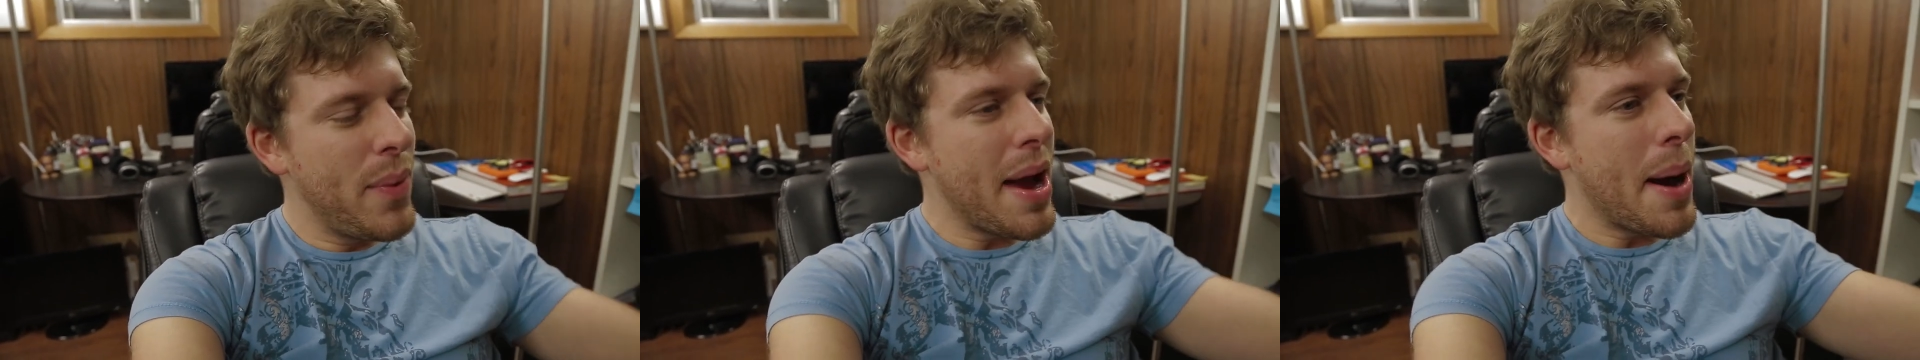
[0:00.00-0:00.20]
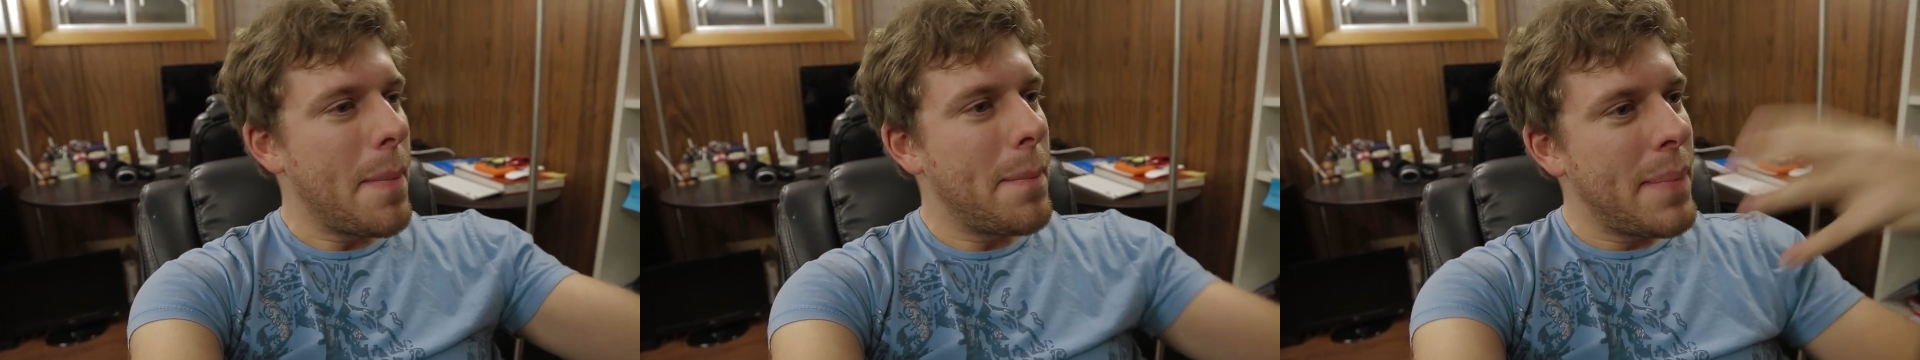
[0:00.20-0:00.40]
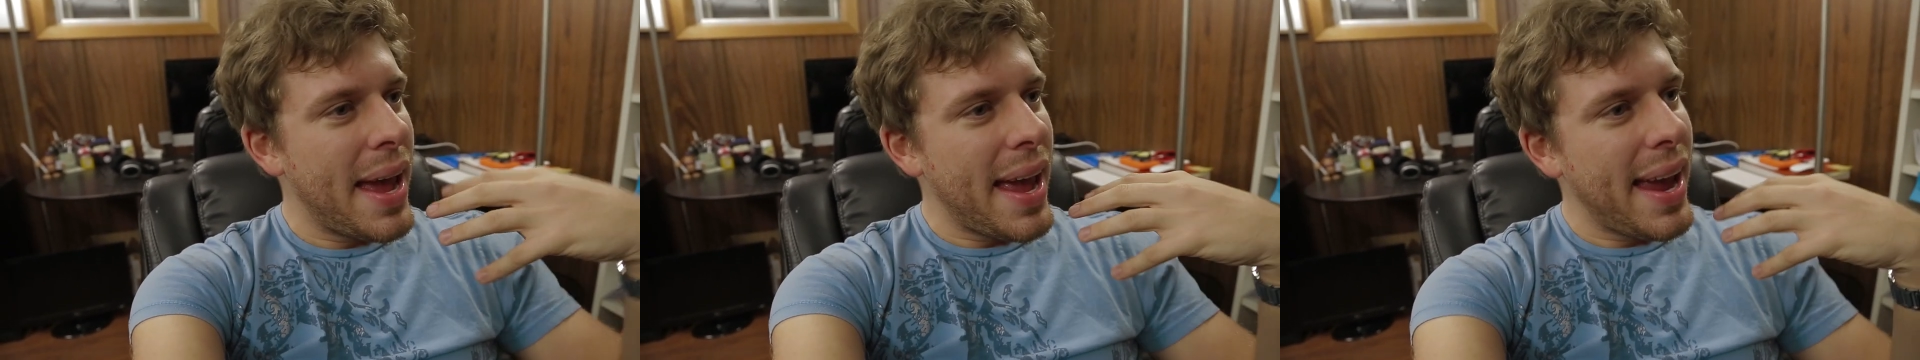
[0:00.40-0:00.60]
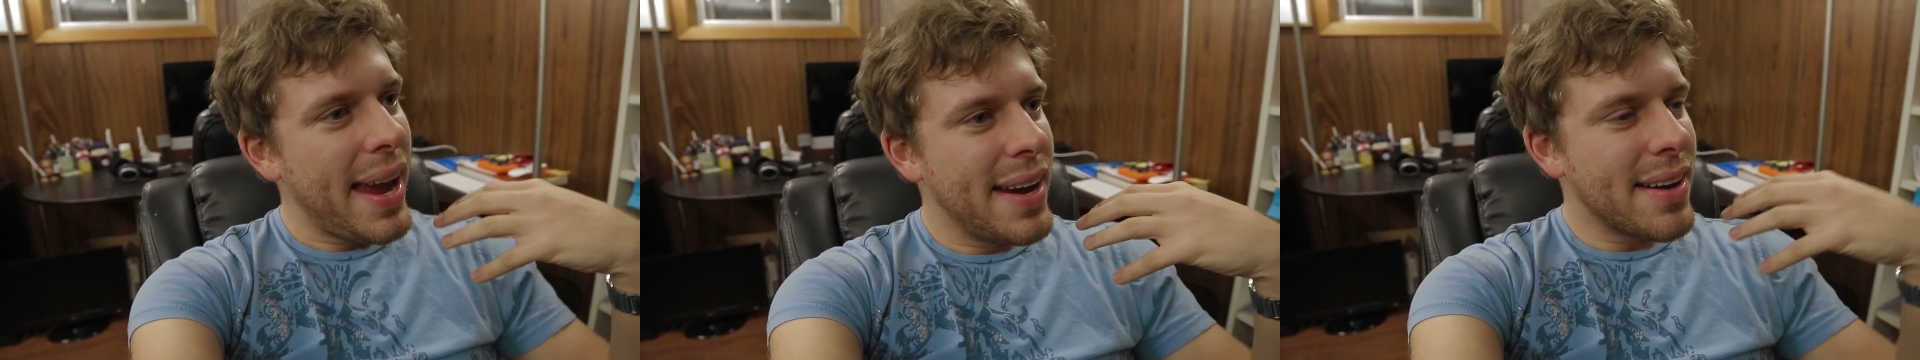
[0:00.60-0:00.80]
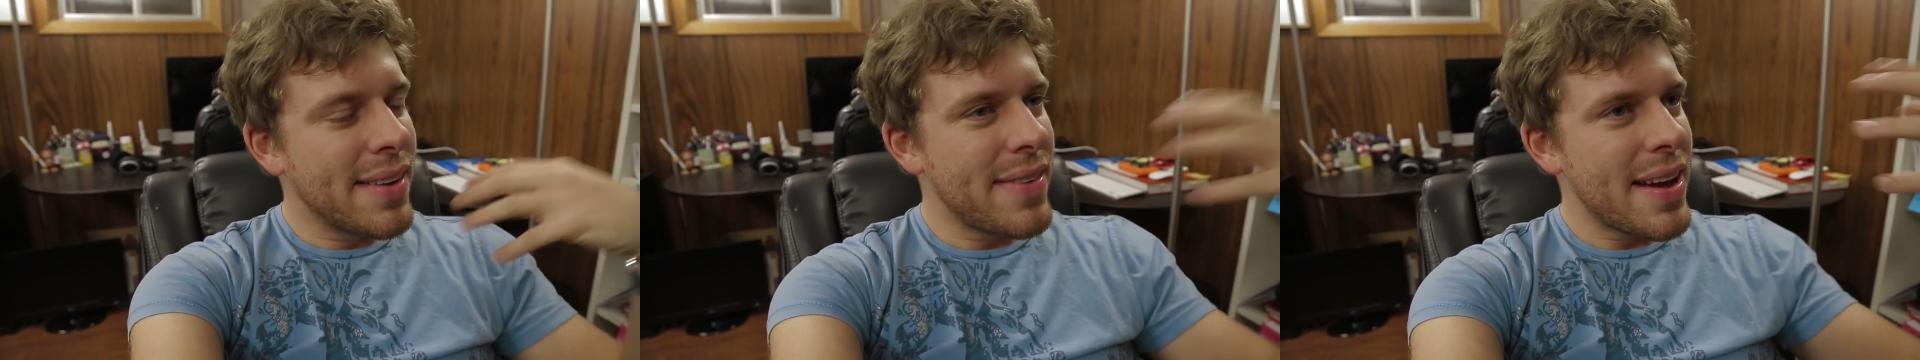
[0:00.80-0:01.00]
We are
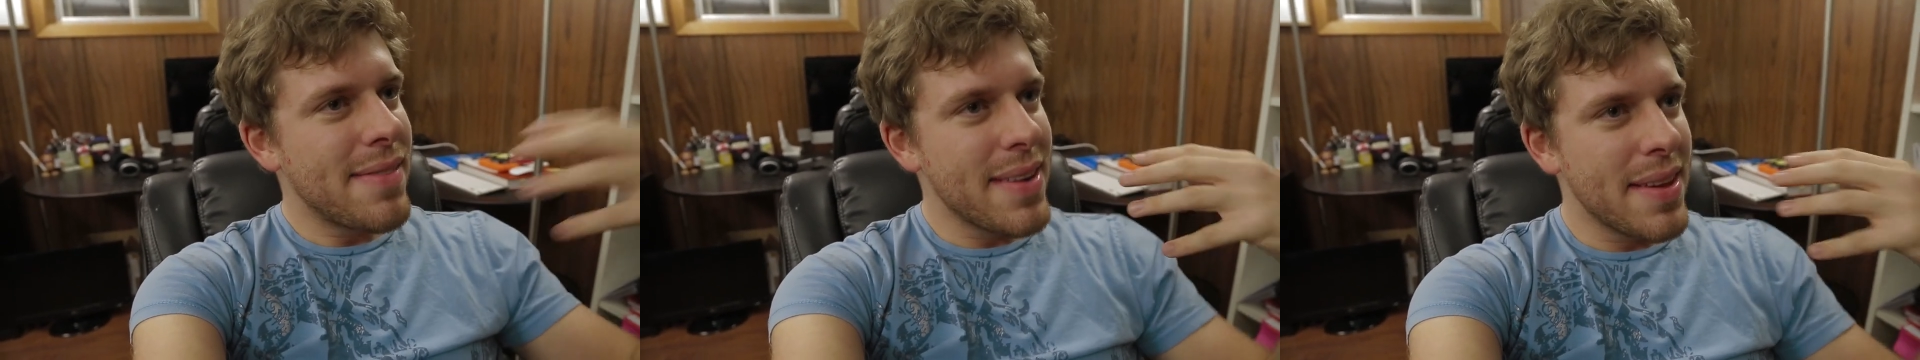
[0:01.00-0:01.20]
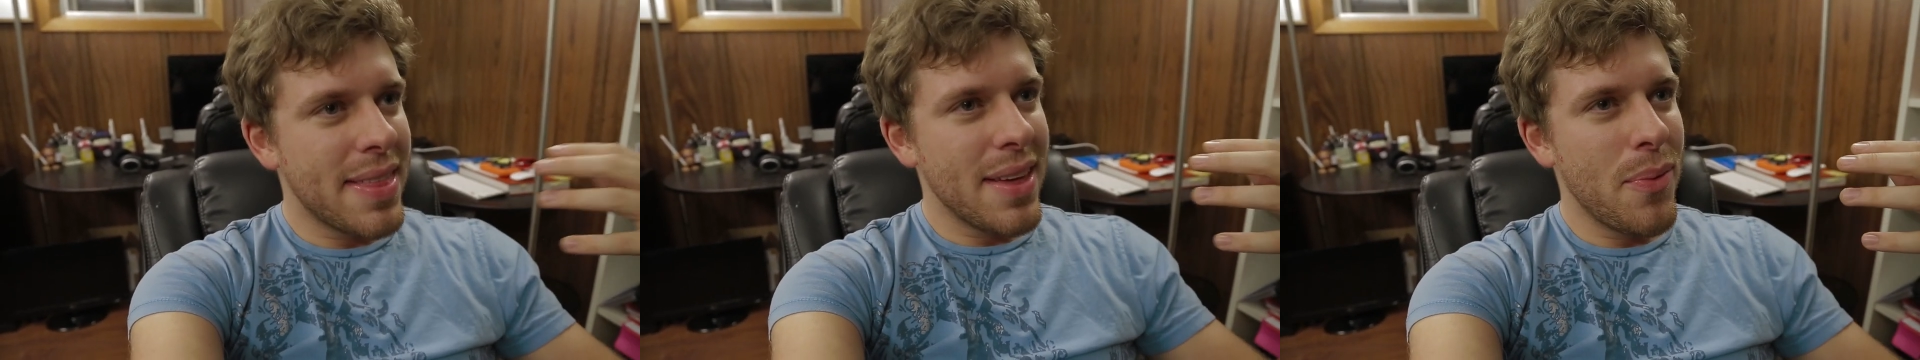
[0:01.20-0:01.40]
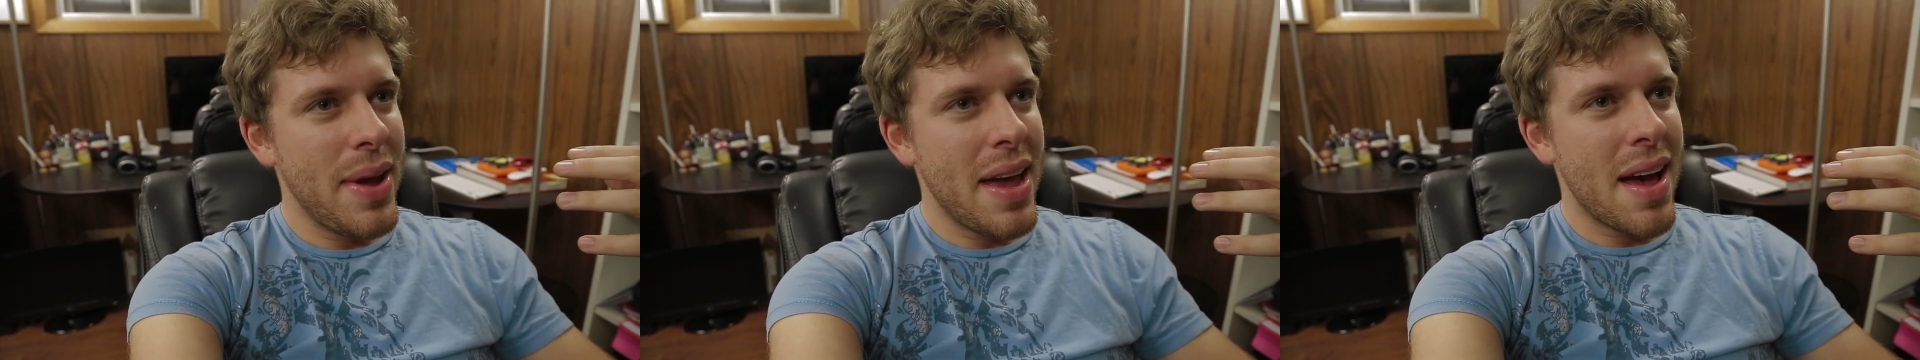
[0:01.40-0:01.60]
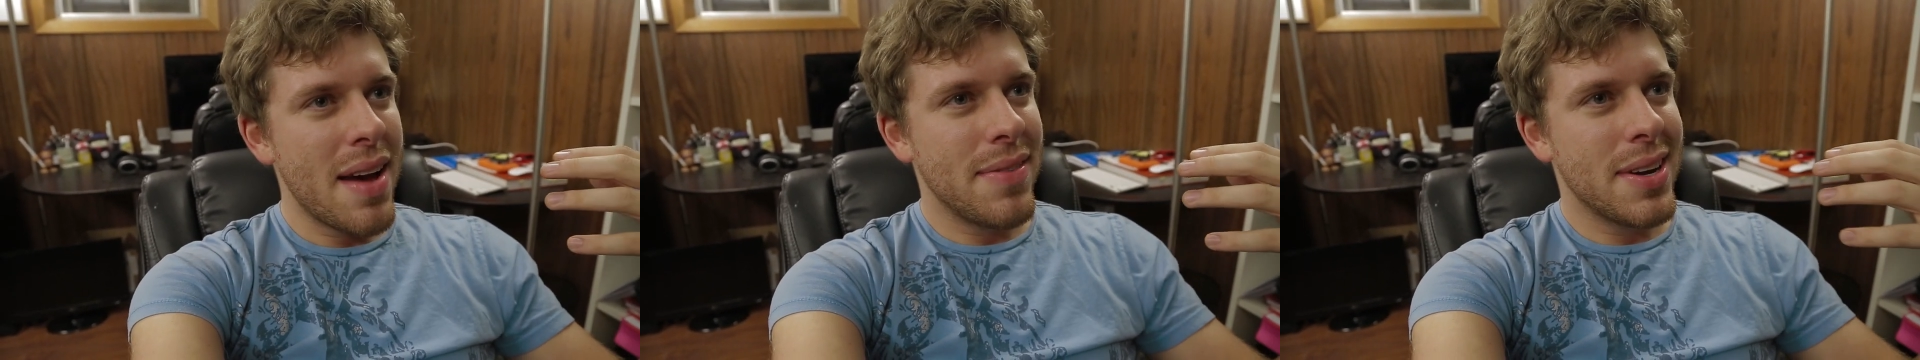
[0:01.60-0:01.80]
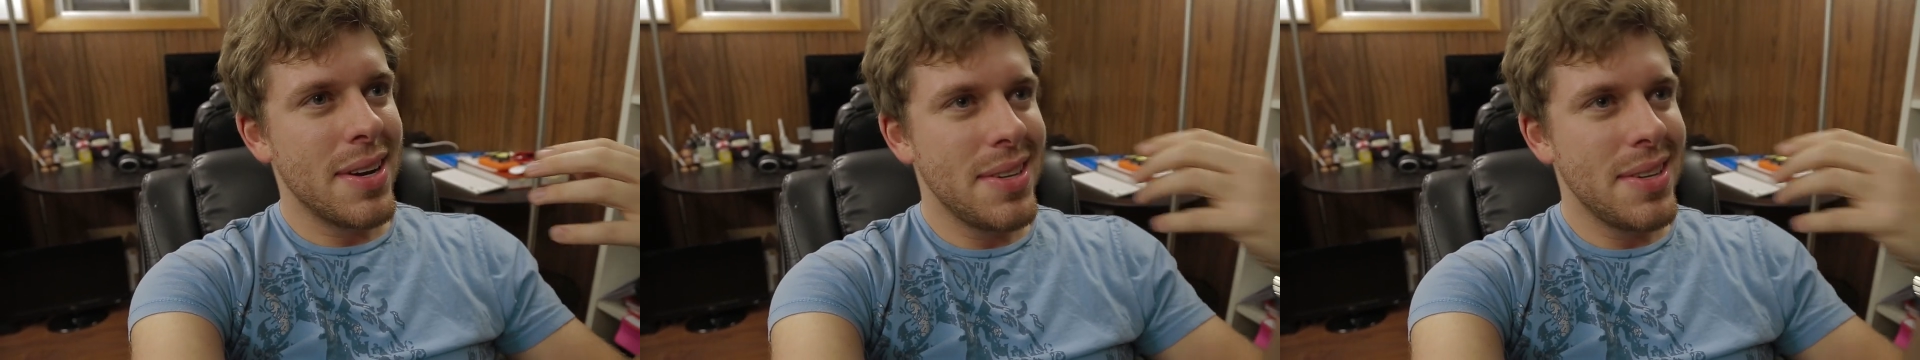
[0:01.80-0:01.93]
made of everything we have